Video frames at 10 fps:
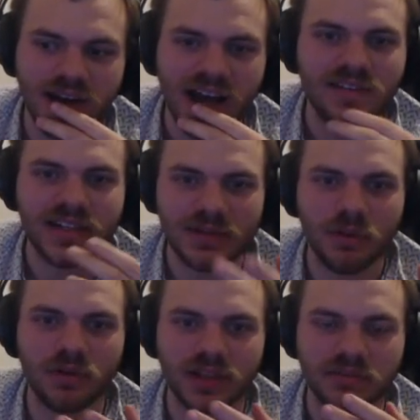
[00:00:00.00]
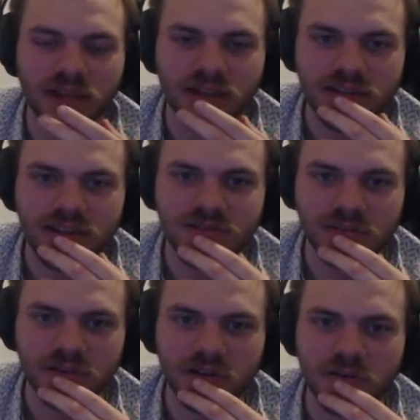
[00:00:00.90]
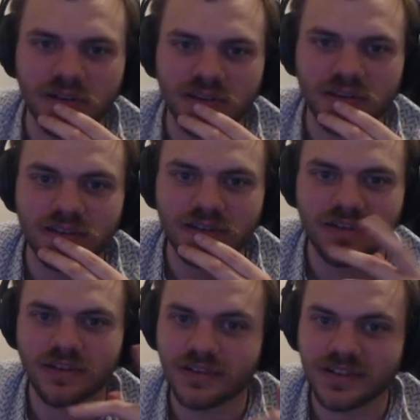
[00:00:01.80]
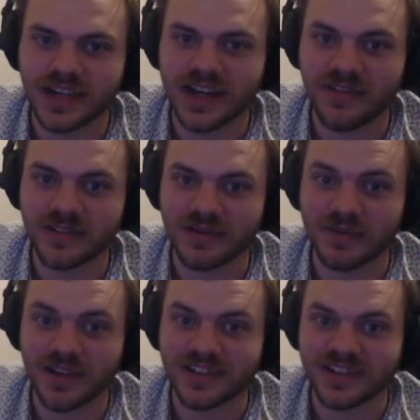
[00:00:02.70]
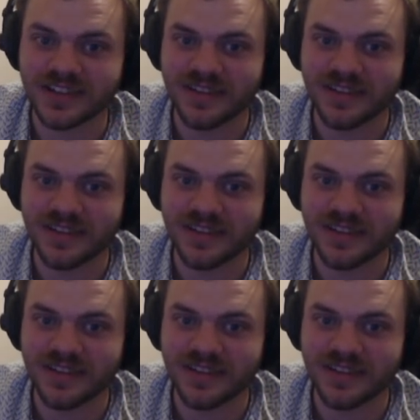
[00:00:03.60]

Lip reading: haven't explored them yet. That's what I'm going to go with, because that covers all my bases.